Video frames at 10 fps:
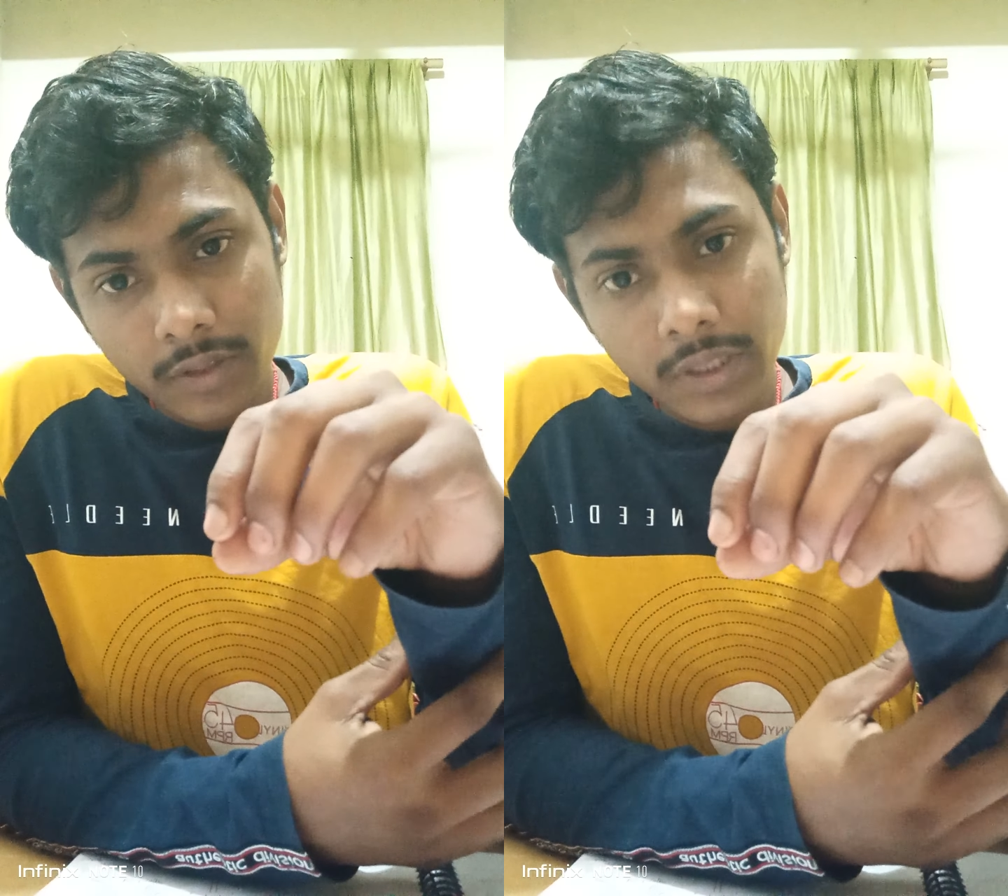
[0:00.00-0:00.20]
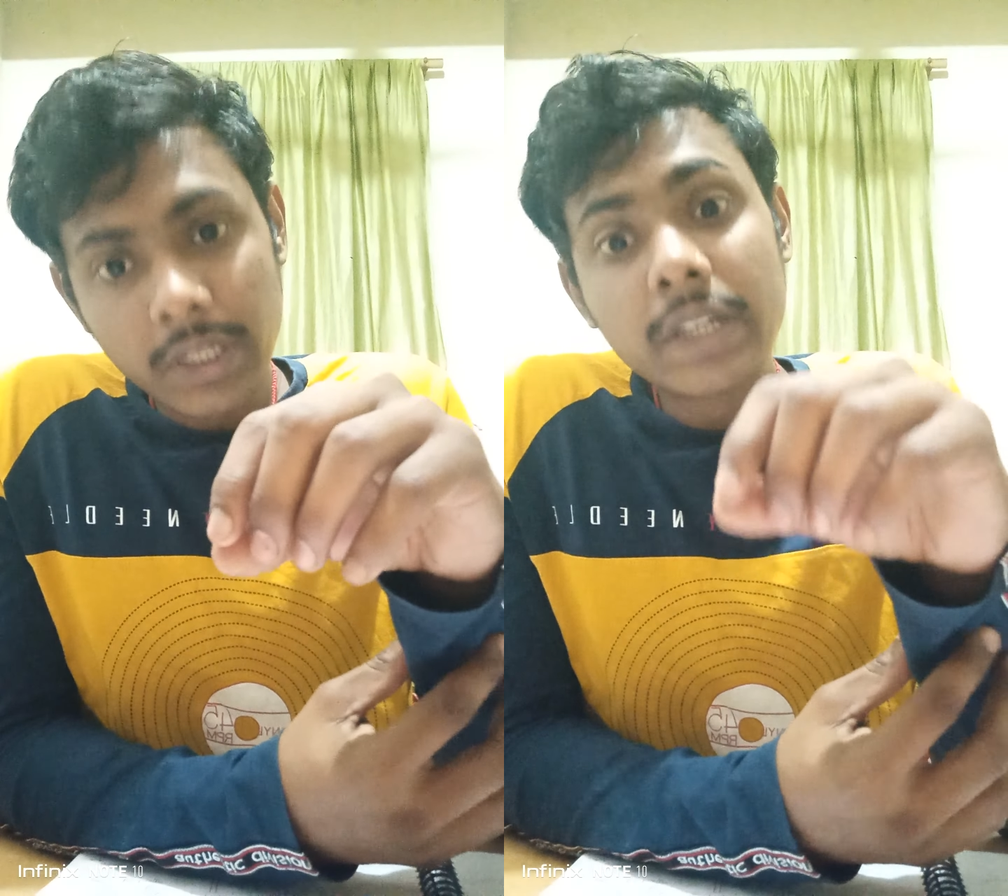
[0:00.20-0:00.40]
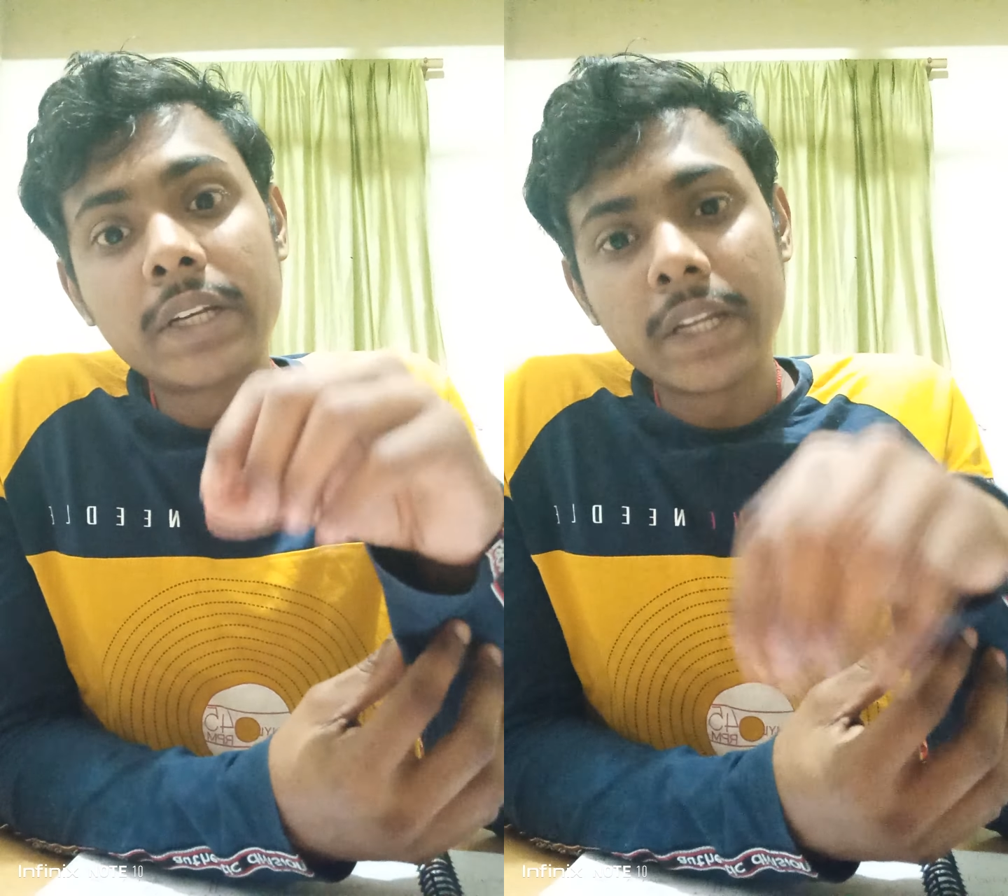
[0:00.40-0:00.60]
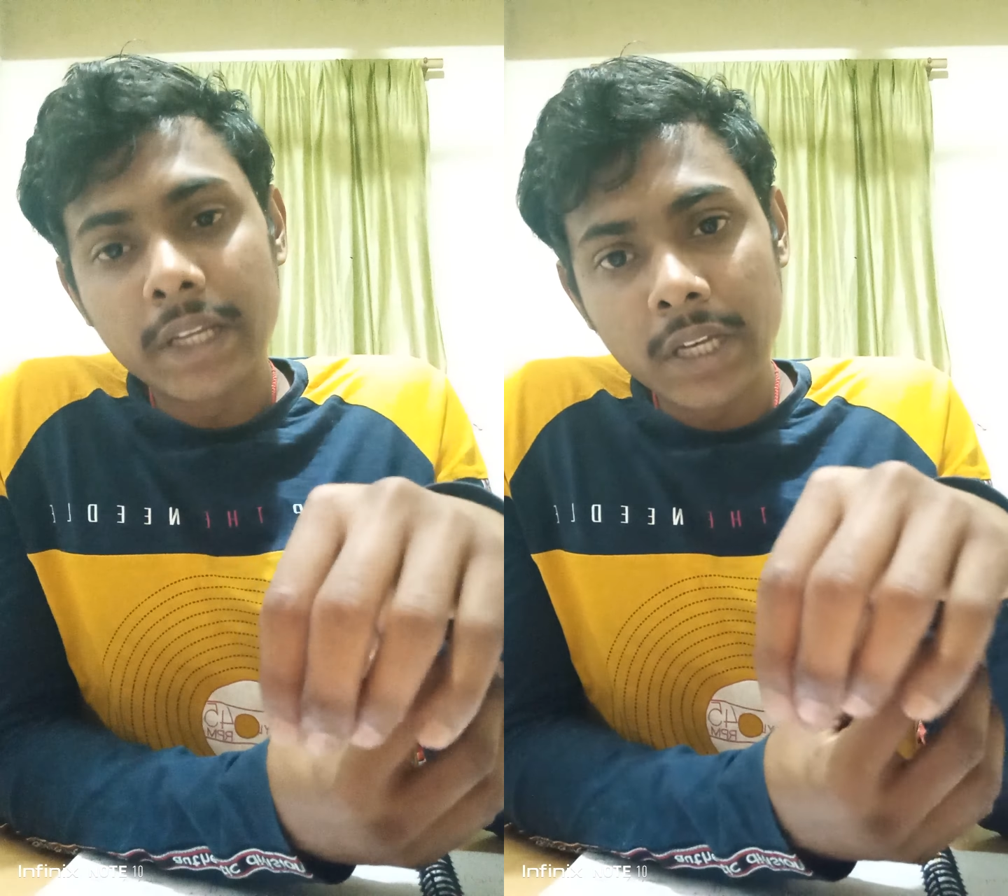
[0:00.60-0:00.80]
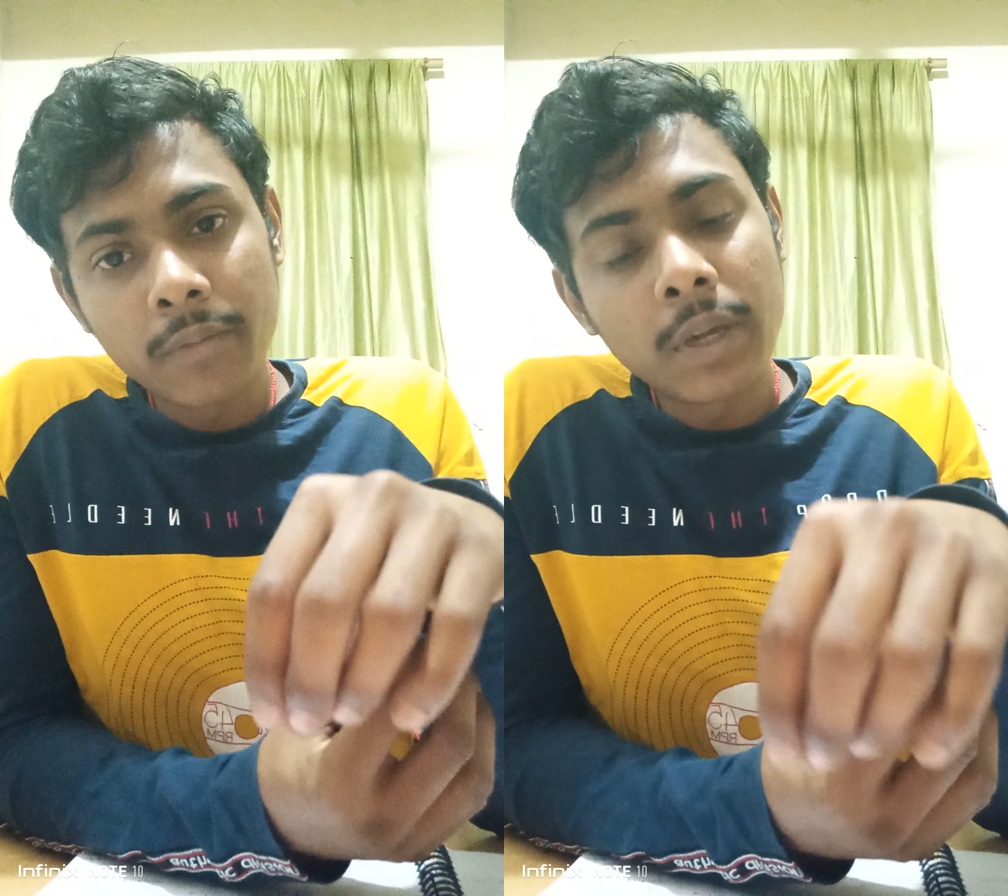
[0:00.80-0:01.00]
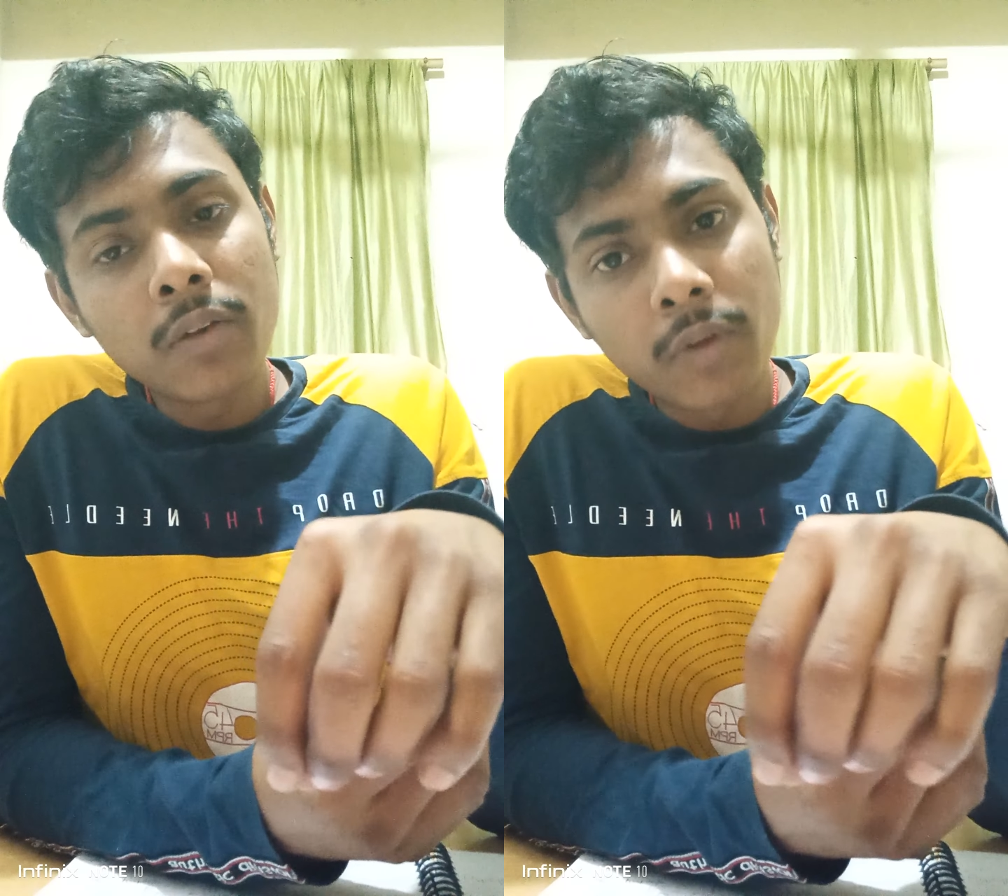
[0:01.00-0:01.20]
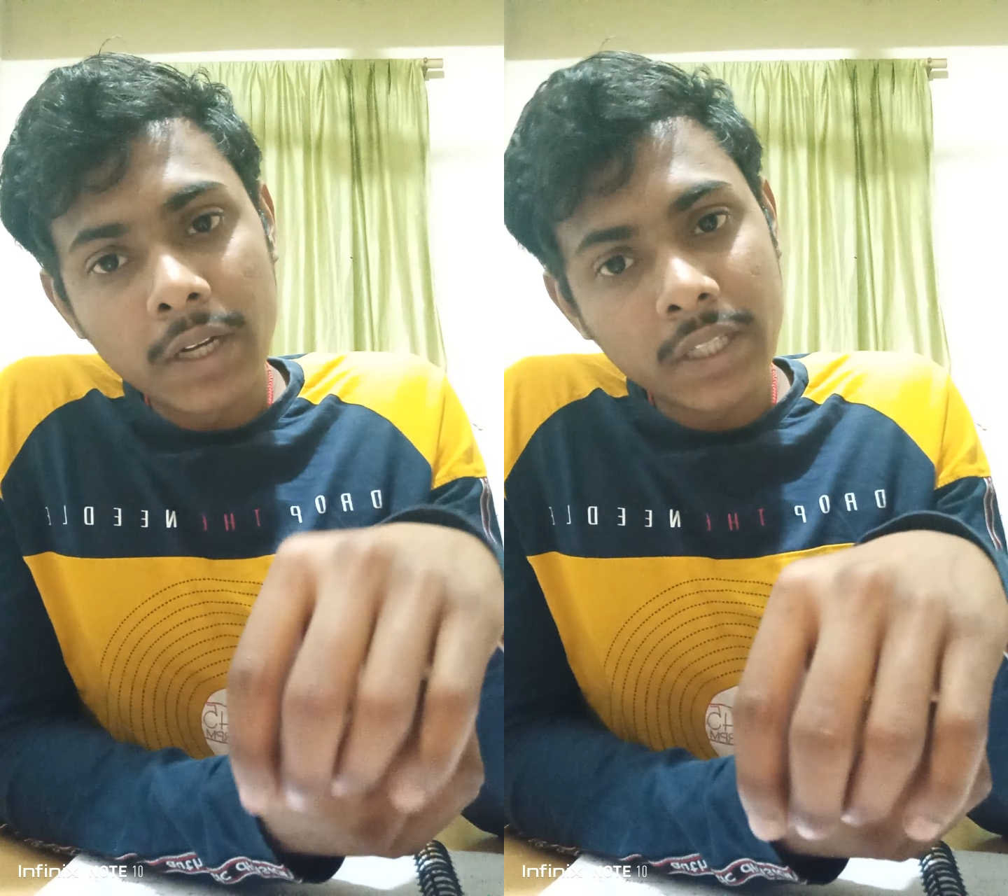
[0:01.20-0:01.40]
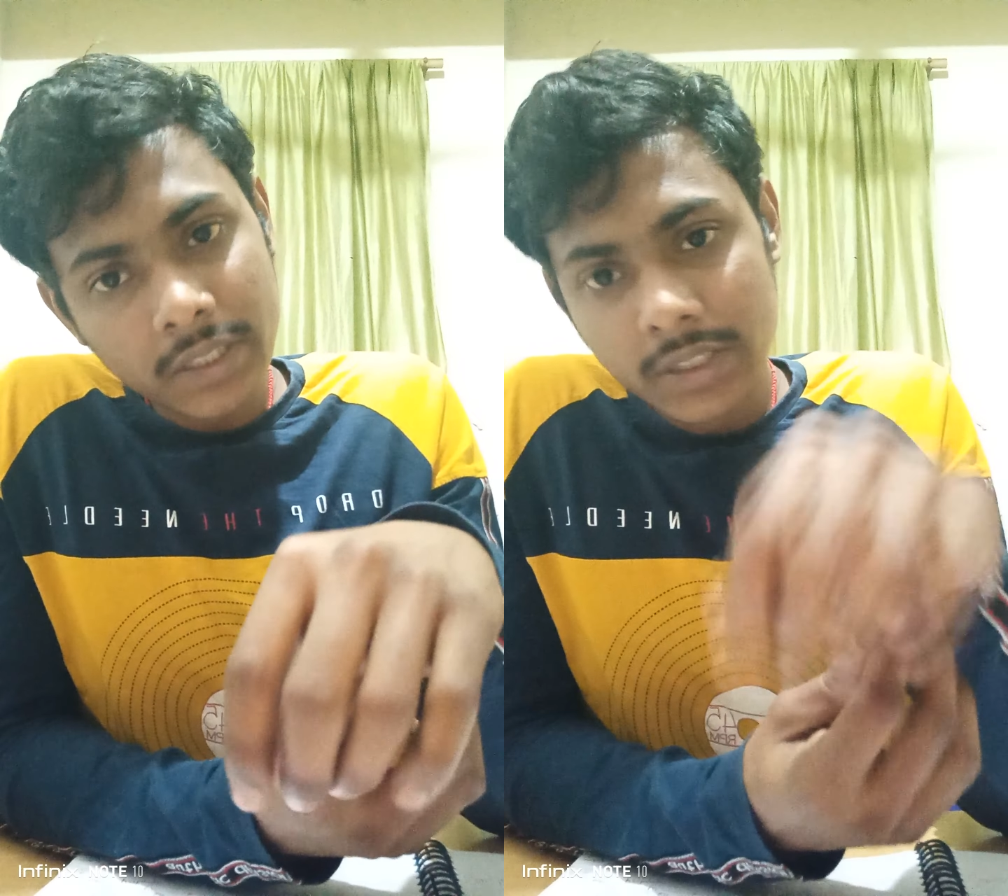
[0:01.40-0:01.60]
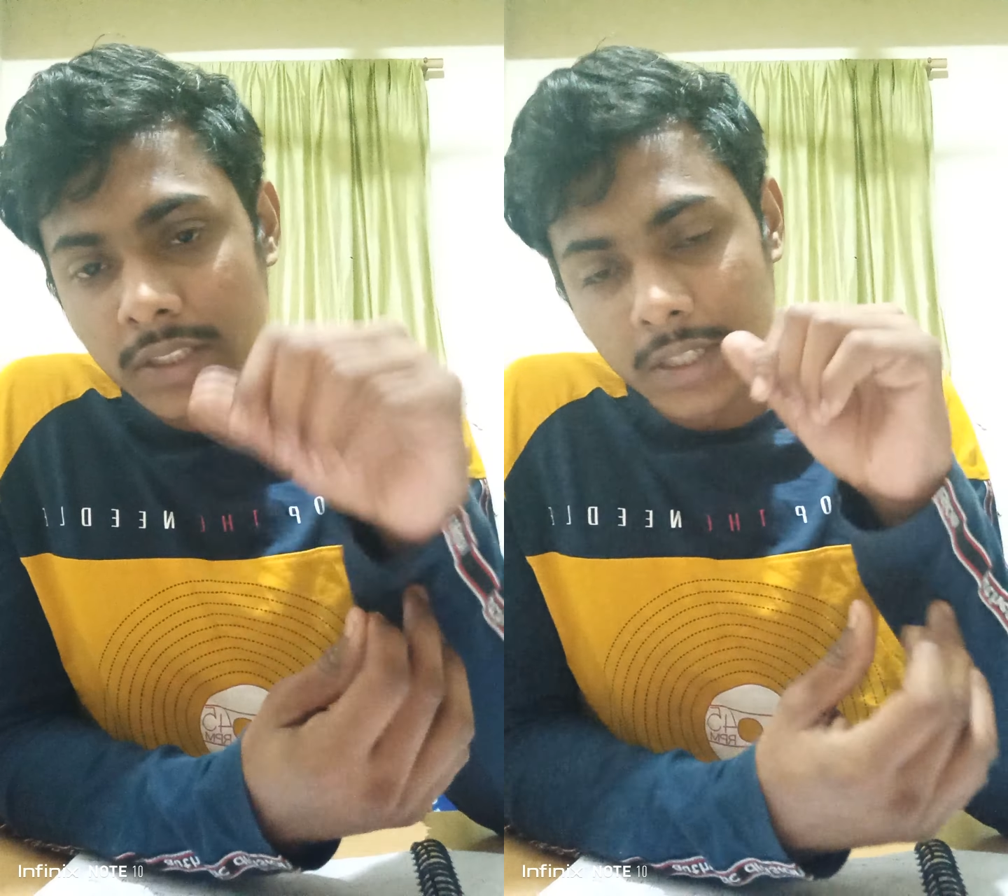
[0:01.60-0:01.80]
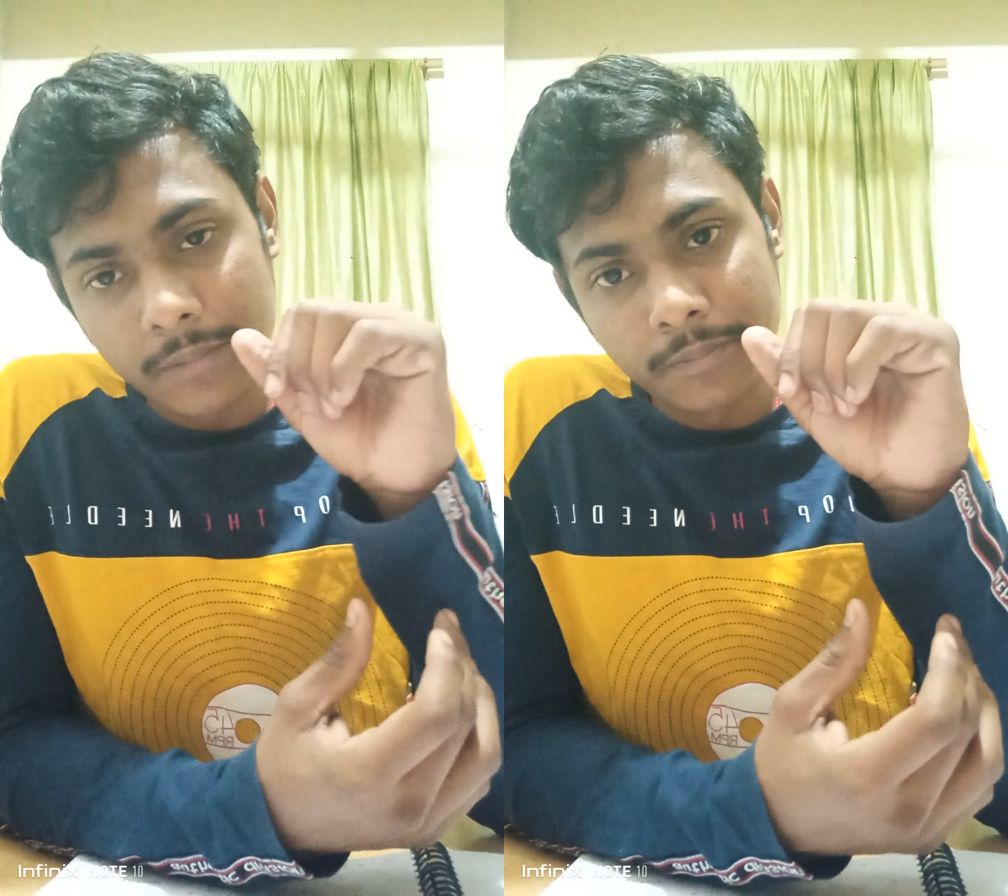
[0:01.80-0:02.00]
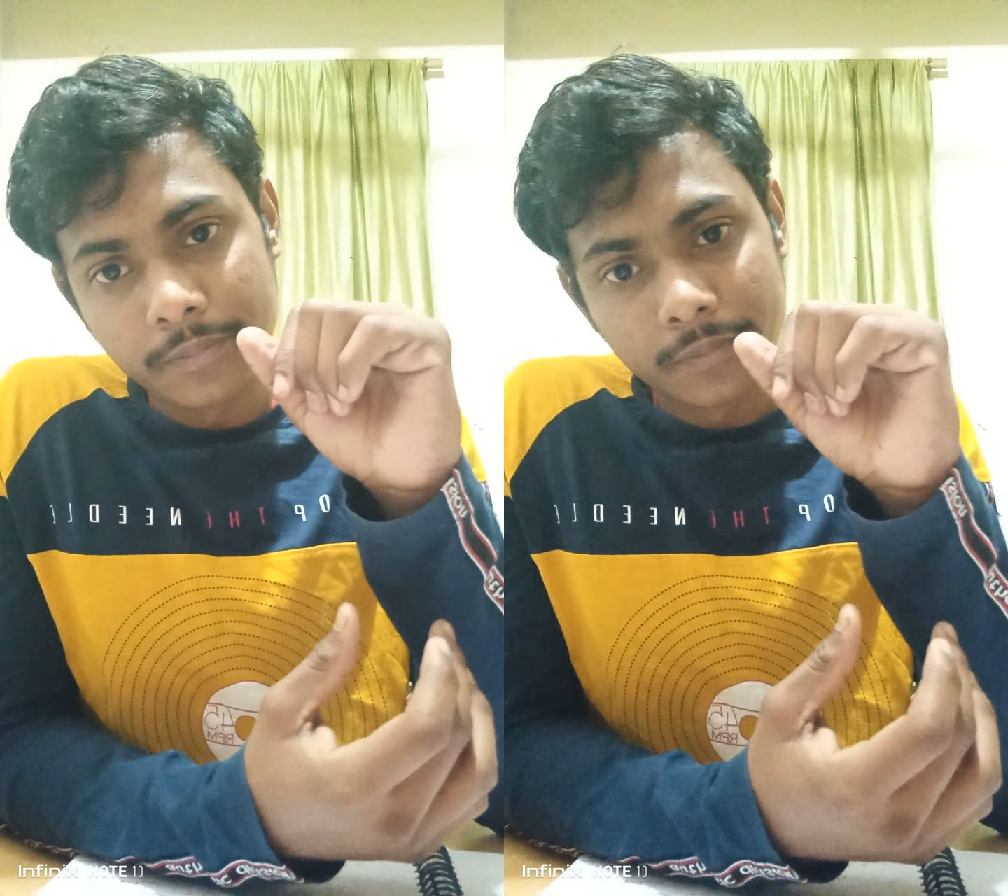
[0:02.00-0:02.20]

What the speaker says: the drinkable water is come,